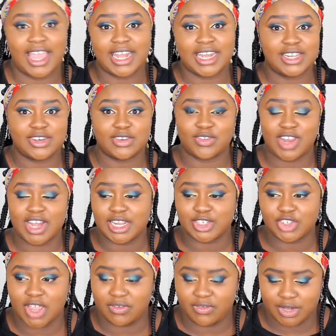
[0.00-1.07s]
I need to really
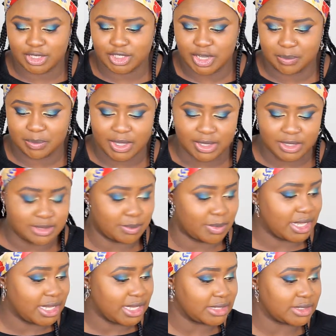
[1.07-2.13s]
try finish up here because
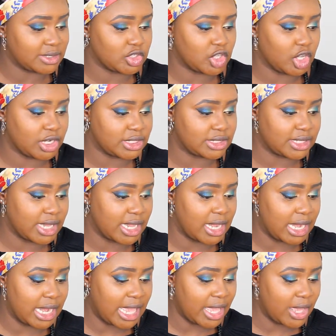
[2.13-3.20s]
my kids are starting to
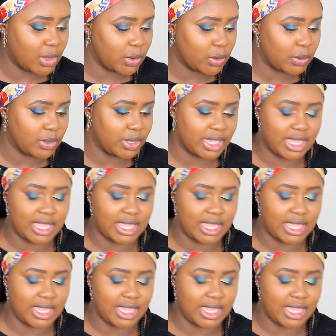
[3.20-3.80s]
get loud